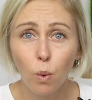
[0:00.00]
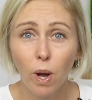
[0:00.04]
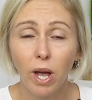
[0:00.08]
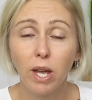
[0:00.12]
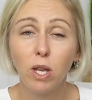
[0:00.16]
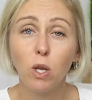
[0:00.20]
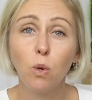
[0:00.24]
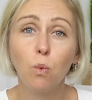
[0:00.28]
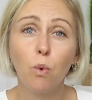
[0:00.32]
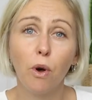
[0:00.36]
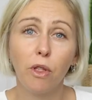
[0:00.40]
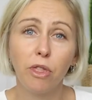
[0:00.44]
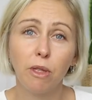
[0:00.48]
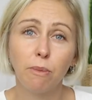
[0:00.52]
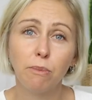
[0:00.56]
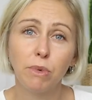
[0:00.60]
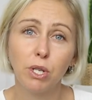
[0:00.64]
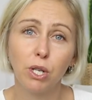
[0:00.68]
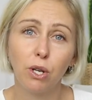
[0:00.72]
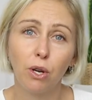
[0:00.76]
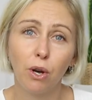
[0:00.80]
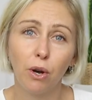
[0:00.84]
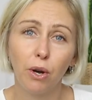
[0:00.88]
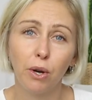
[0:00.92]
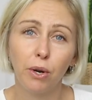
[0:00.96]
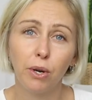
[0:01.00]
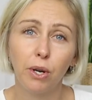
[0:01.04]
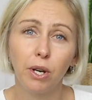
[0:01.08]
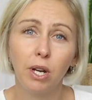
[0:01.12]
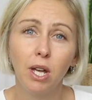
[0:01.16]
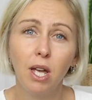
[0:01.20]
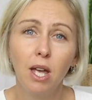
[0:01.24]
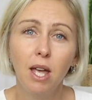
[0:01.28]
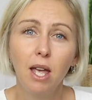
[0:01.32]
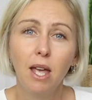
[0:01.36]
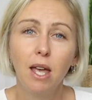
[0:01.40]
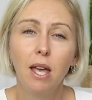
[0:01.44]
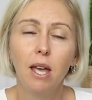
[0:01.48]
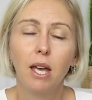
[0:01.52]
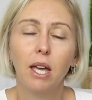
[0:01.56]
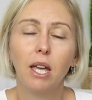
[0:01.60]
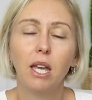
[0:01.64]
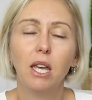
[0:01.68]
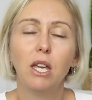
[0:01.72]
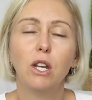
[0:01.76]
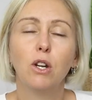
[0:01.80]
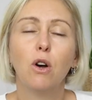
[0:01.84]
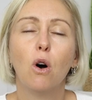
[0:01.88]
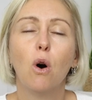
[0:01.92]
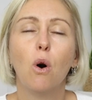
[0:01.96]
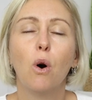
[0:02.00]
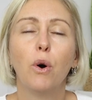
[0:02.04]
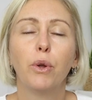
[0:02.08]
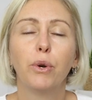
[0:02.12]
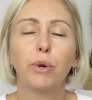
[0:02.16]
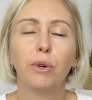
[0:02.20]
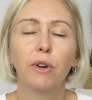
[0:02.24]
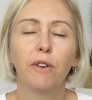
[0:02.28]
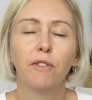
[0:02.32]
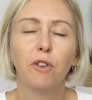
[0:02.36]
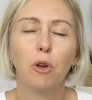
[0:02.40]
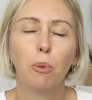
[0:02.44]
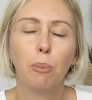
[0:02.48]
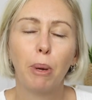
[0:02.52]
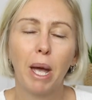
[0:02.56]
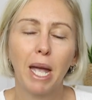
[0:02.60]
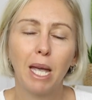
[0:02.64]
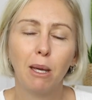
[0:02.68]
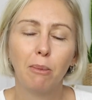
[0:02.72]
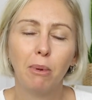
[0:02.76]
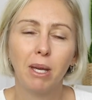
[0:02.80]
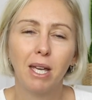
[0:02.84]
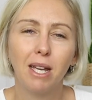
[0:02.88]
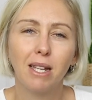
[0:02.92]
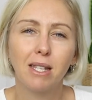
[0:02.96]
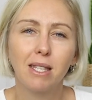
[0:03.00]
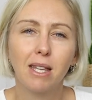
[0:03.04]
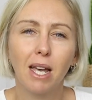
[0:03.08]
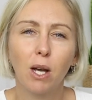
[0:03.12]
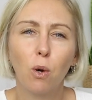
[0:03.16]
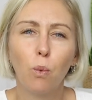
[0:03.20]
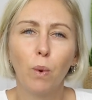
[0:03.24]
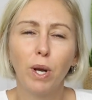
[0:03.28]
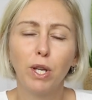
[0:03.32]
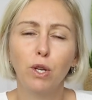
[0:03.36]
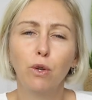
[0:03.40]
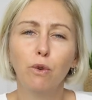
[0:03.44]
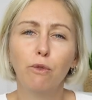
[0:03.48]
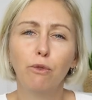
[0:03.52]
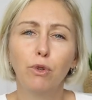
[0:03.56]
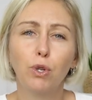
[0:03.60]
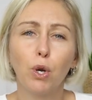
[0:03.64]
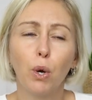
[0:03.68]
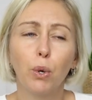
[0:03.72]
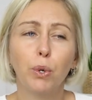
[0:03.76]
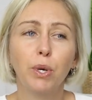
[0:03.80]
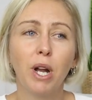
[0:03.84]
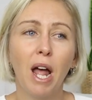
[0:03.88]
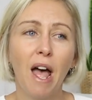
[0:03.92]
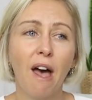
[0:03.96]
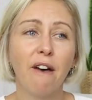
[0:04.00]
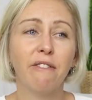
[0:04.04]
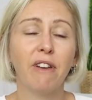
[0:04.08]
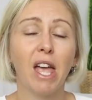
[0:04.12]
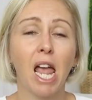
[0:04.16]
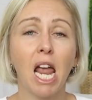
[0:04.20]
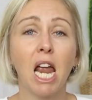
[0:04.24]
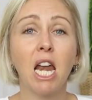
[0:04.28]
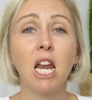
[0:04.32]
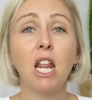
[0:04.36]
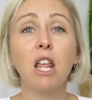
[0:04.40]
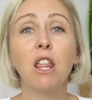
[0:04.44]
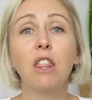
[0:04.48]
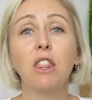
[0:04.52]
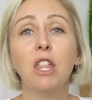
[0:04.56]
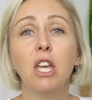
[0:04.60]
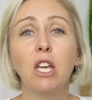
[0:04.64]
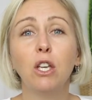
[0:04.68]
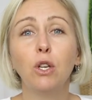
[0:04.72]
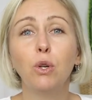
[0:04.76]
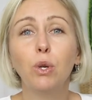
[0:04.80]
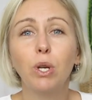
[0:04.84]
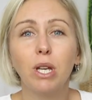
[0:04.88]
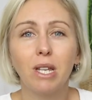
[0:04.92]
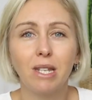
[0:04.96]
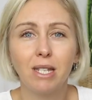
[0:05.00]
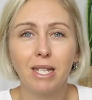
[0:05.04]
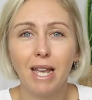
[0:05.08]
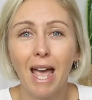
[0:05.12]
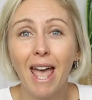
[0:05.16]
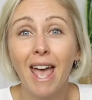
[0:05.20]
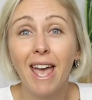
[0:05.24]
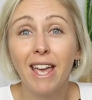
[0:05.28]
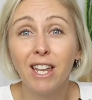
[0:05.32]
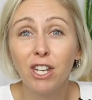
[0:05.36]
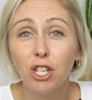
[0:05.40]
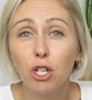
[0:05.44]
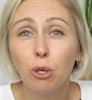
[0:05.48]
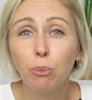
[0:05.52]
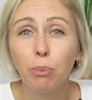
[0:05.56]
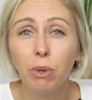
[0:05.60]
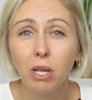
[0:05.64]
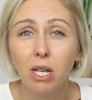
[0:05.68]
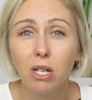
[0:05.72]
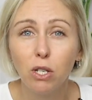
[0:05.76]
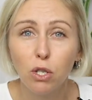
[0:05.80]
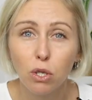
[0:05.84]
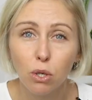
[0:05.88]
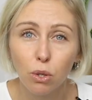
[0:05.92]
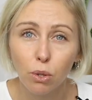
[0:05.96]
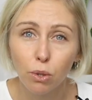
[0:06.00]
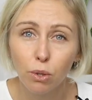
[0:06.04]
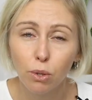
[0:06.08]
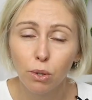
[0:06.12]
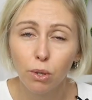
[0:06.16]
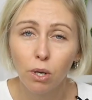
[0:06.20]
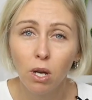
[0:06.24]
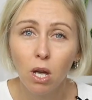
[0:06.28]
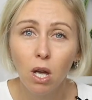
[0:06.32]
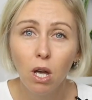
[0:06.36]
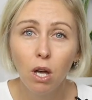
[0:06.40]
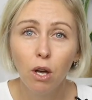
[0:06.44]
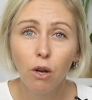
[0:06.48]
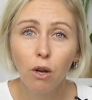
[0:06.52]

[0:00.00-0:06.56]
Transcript: where you want them to go in honor of your baby. It's like when you don't have anything you can tangibly do